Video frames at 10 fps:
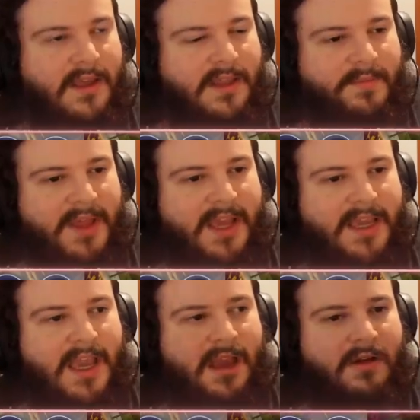It's
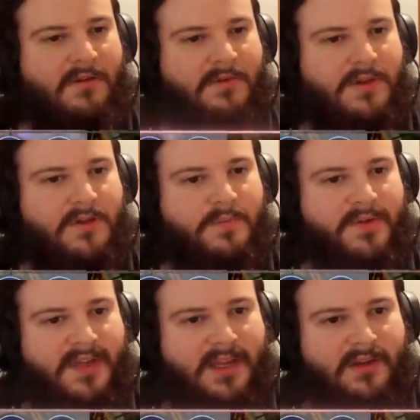blackout. We do
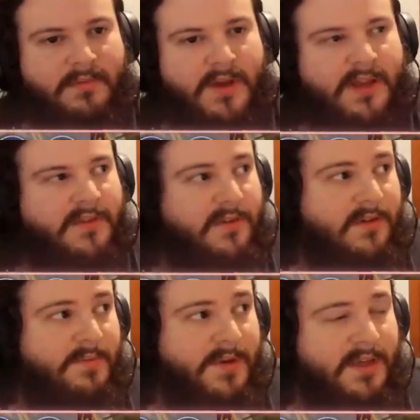protect our
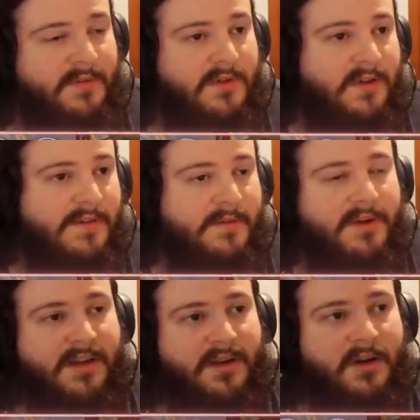monsters because we do have the
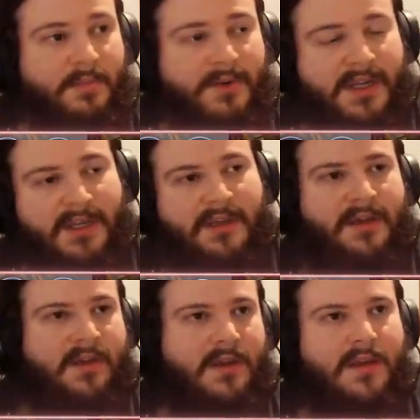branded opening.
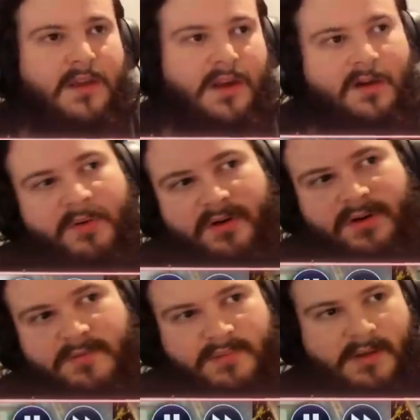Our
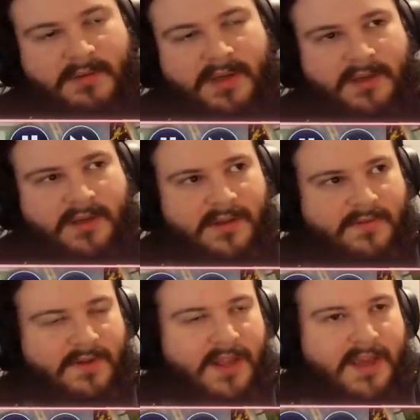opponent probably
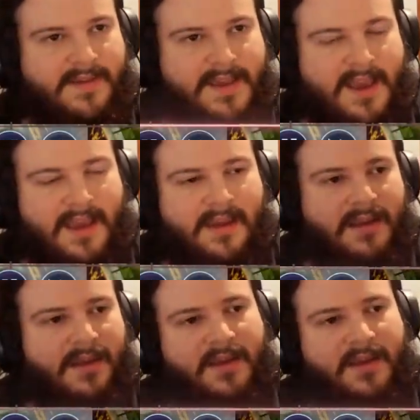doesn't realize that.